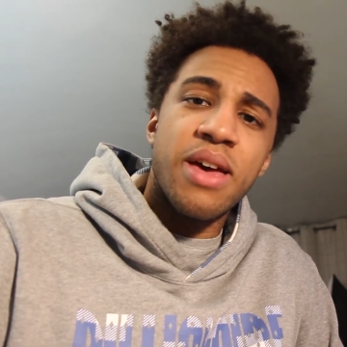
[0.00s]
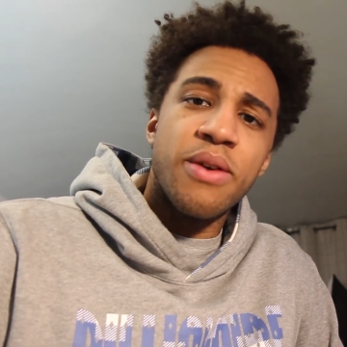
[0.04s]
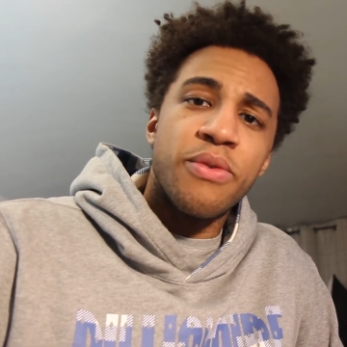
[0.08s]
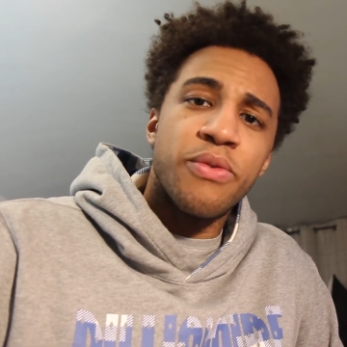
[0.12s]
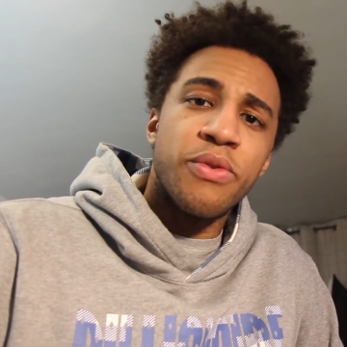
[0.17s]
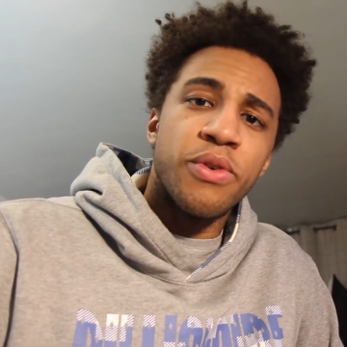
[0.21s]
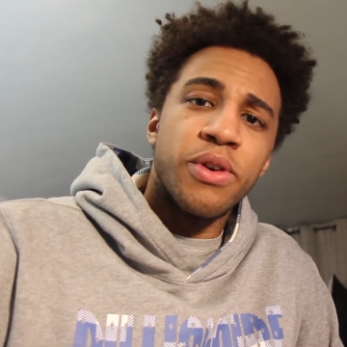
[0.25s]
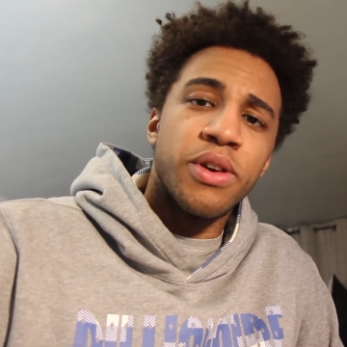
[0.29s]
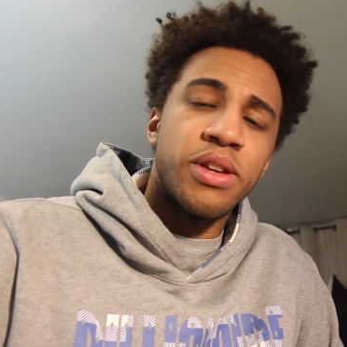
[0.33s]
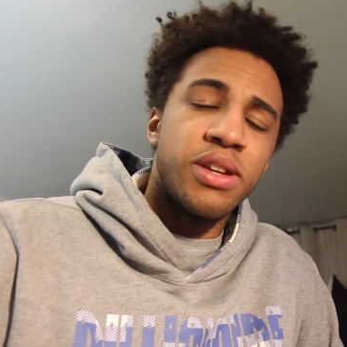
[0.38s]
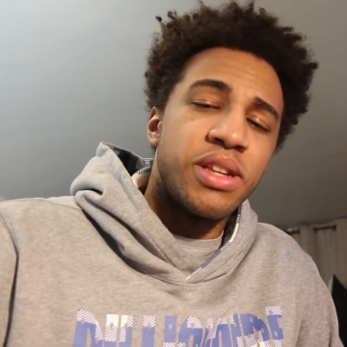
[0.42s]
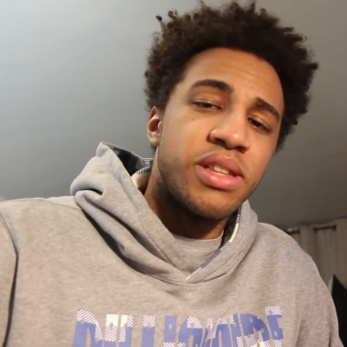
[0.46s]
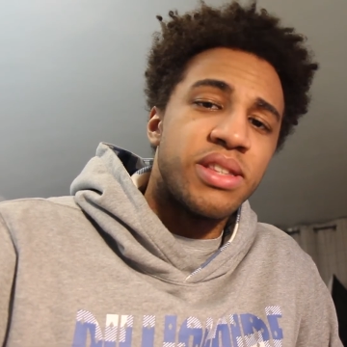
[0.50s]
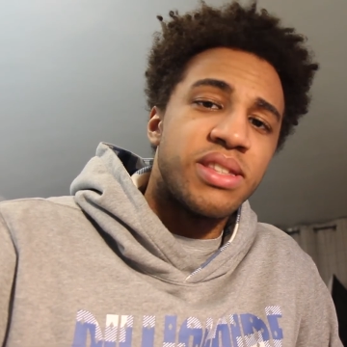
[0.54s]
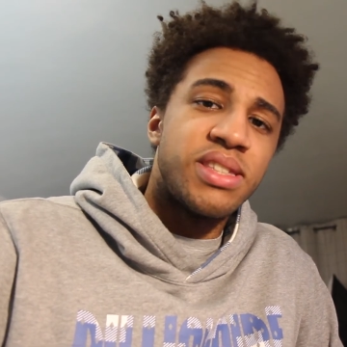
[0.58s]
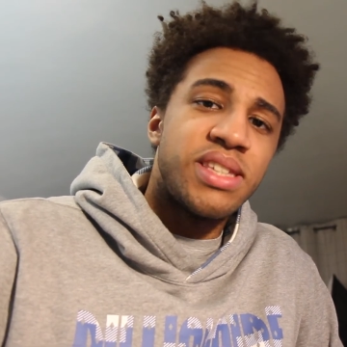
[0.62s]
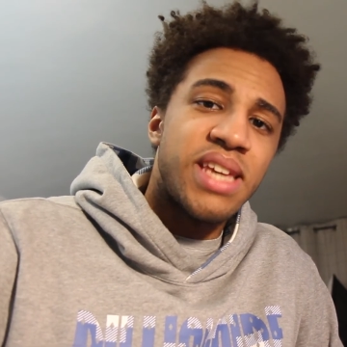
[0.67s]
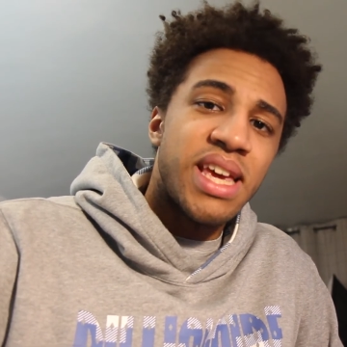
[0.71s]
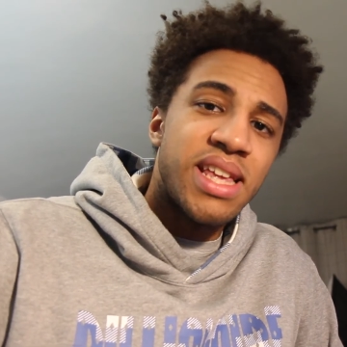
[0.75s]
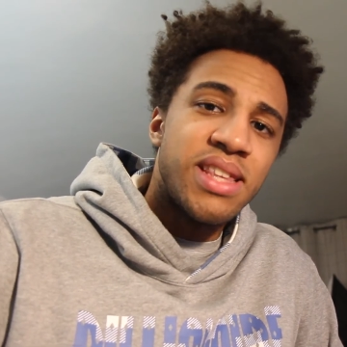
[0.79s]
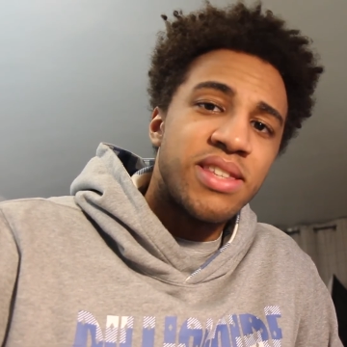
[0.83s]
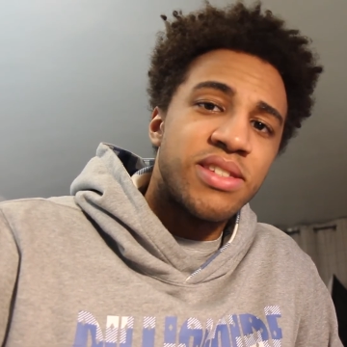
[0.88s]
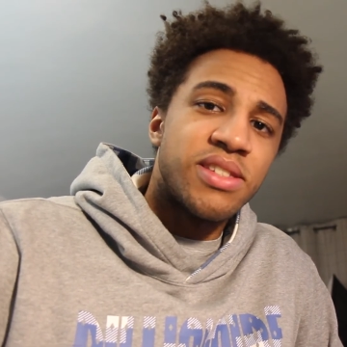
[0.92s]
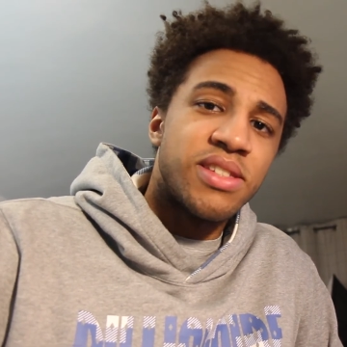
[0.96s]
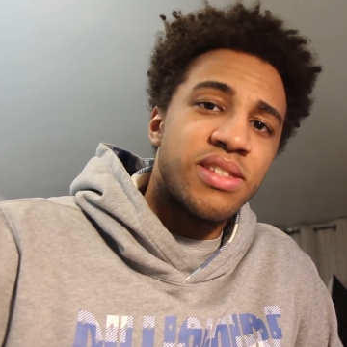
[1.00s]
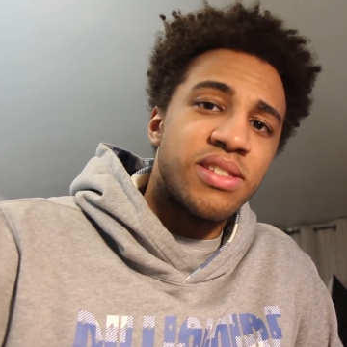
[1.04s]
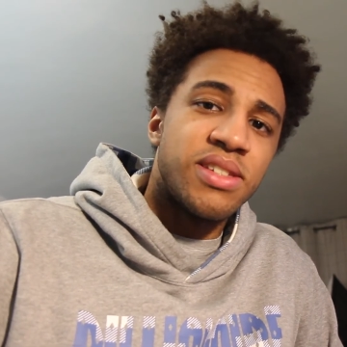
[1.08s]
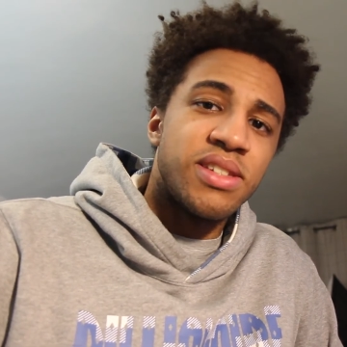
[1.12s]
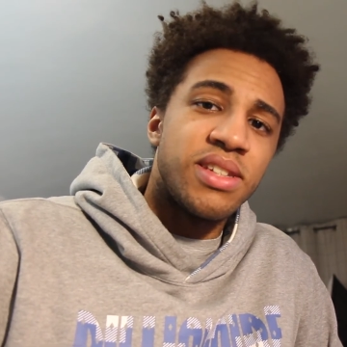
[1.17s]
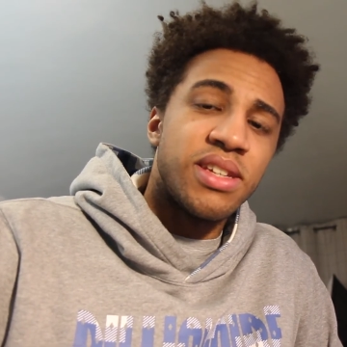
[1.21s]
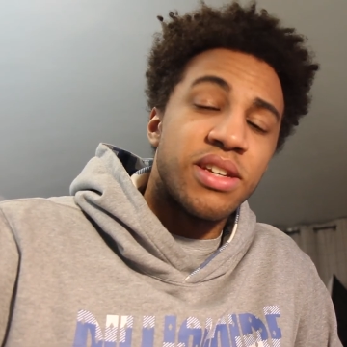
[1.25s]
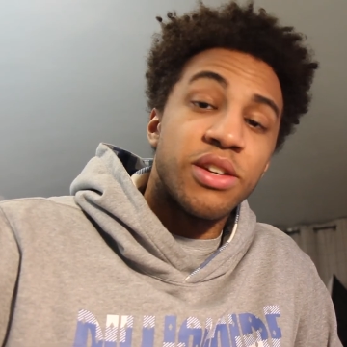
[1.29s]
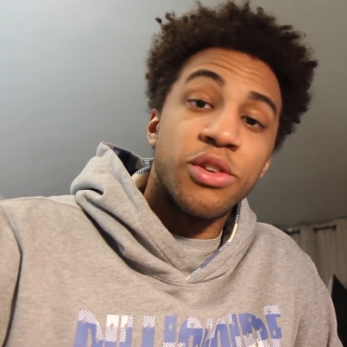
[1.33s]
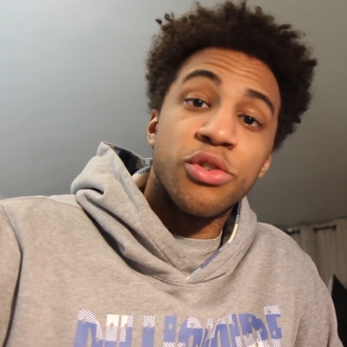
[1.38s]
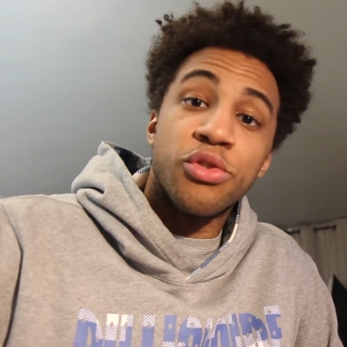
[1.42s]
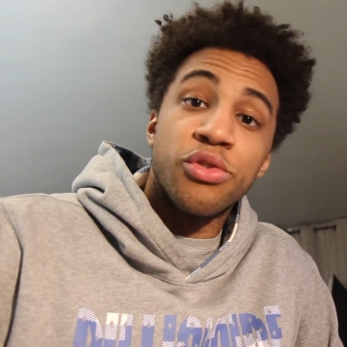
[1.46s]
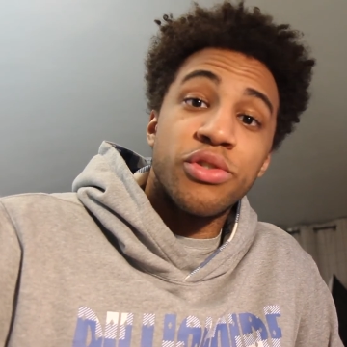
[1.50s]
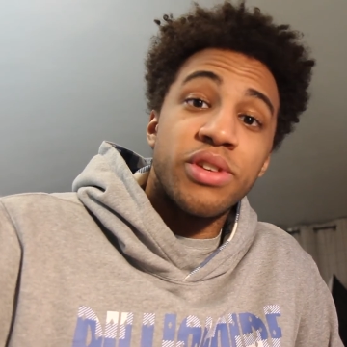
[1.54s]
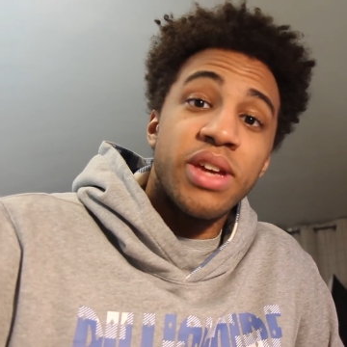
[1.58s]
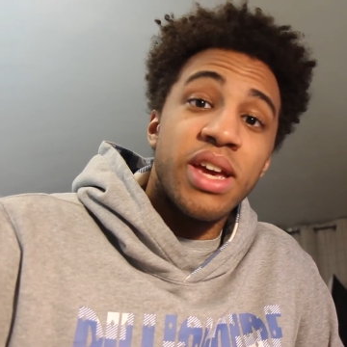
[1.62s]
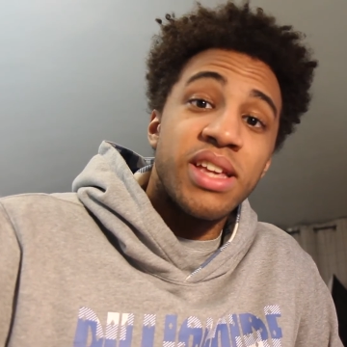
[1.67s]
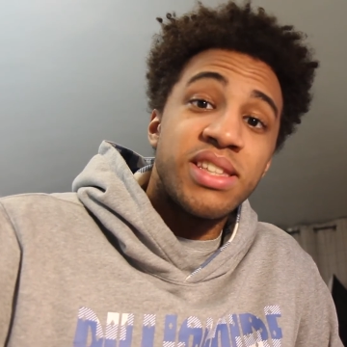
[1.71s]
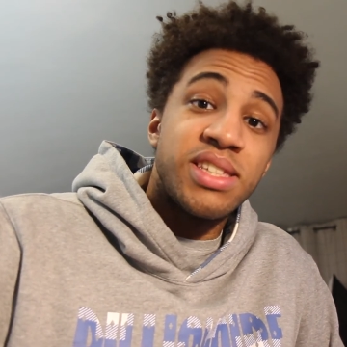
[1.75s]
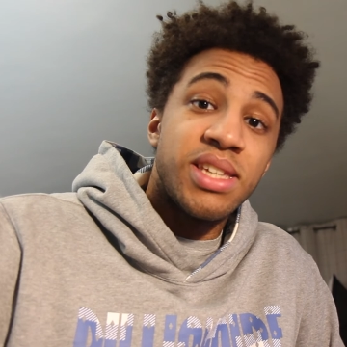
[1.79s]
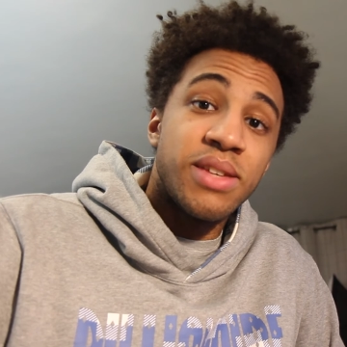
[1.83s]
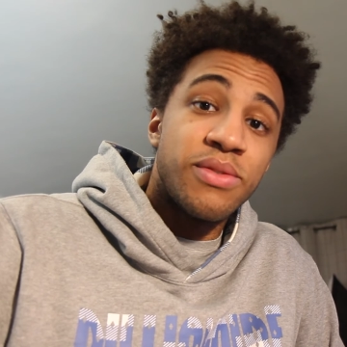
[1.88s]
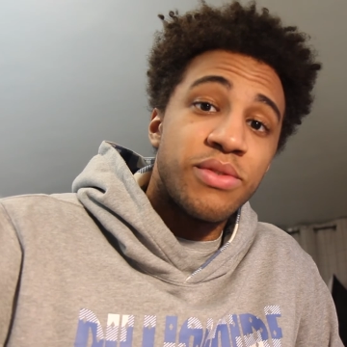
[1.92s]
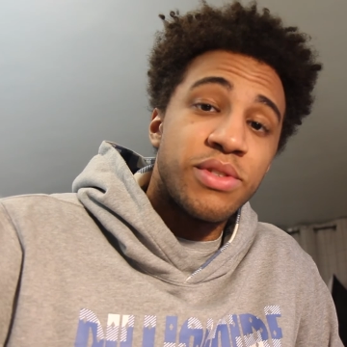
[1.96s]
effort, and intensity and
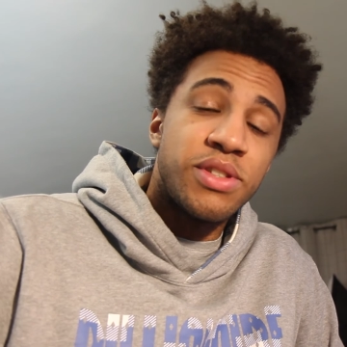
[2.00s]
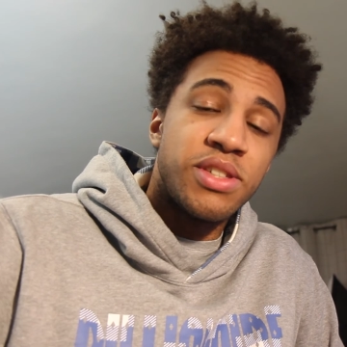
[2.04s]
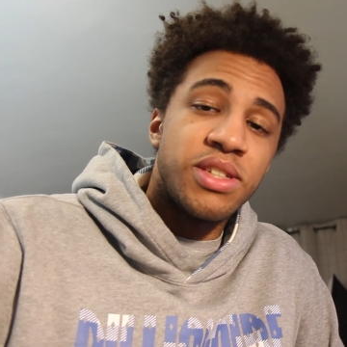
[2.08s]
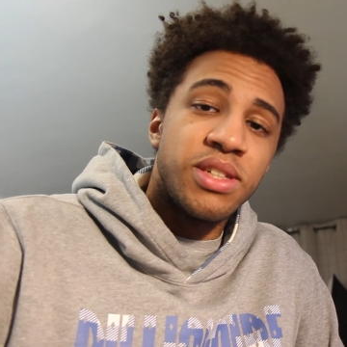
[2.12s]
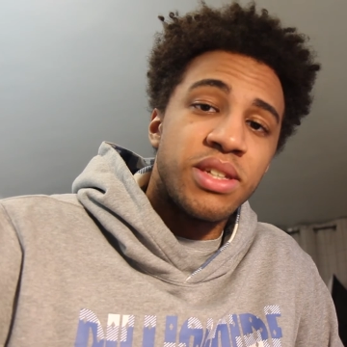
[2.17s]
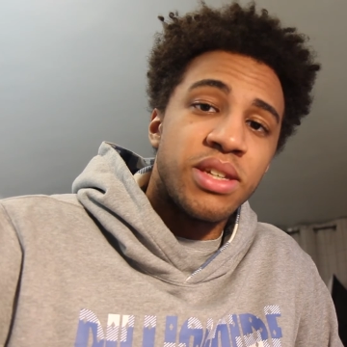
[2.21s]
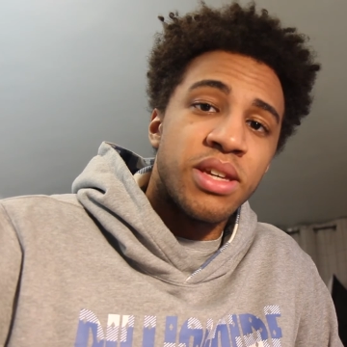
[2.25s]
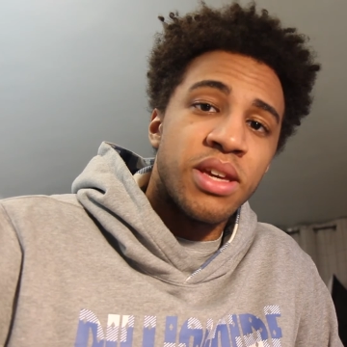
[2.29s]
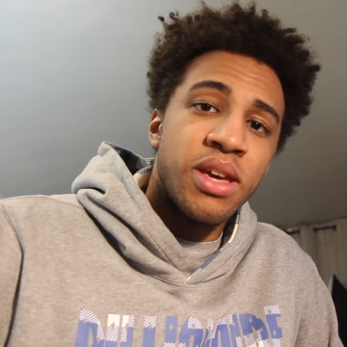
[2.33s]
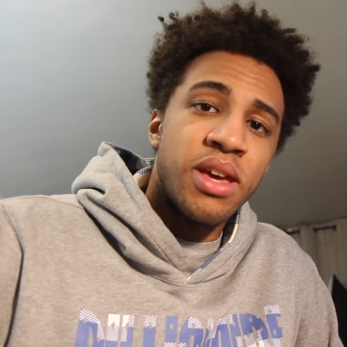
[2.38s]
creativity.